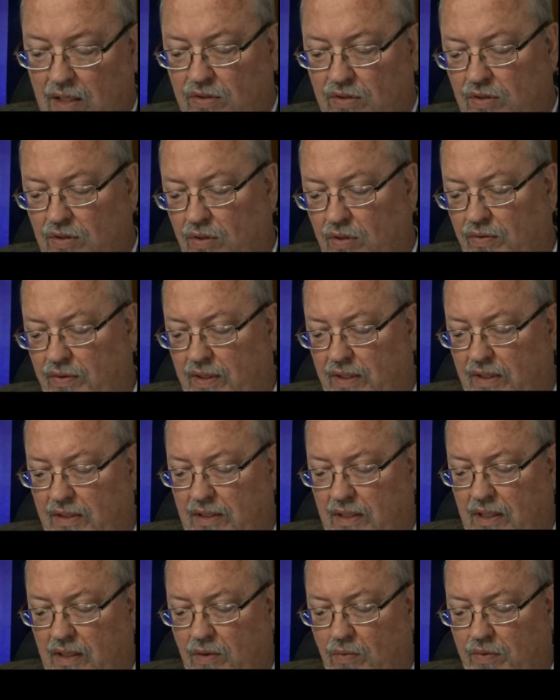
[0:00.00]
so
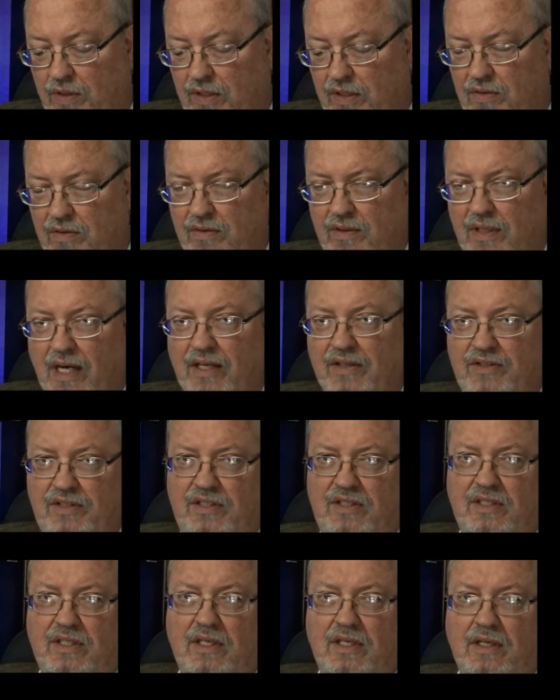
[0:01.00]
that we do not
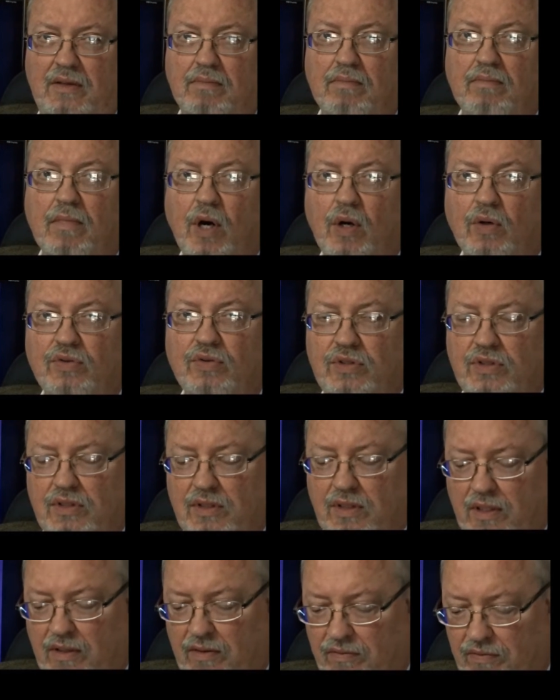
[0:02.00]
see
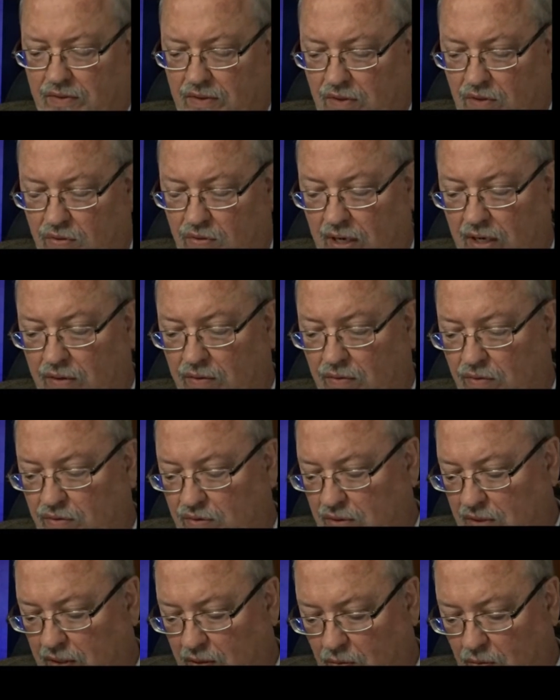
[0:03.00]
most of the craters